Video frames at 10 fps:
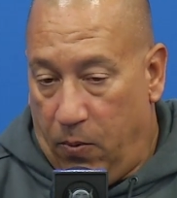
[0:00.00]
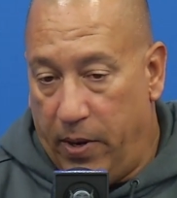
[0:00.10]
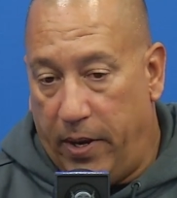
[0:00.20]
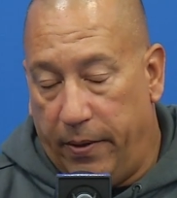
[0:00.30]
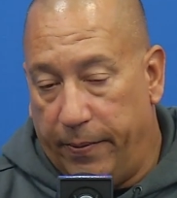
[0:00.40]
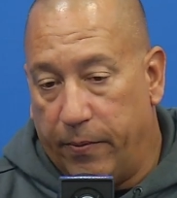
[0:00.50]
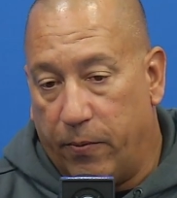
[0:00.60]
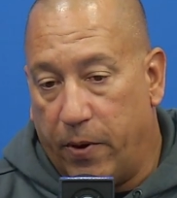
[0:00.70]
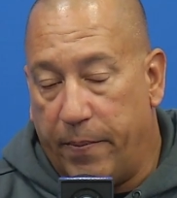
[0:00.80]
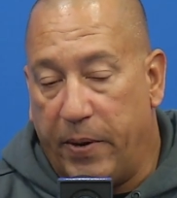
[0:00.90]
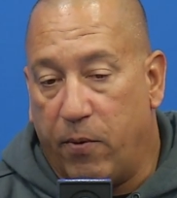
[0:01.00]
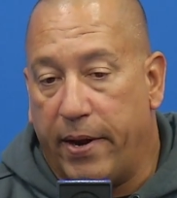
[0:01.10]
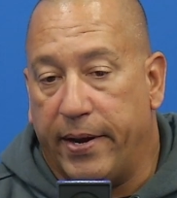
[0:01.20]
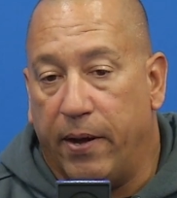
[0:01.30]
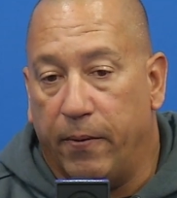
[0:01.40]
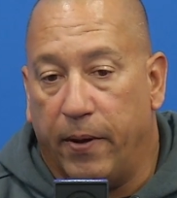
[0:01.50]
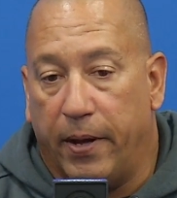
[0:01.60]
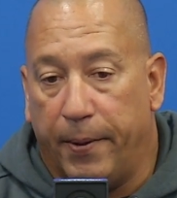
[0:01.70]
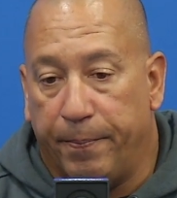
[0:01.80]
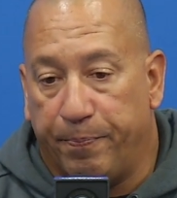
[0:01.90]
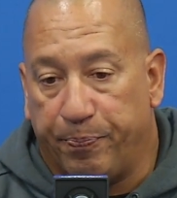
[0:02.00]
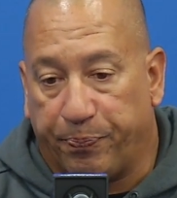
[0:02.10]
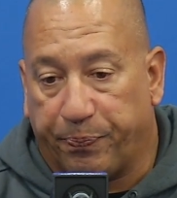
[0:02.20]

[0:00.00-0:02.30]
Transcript: Well, I mean, right now,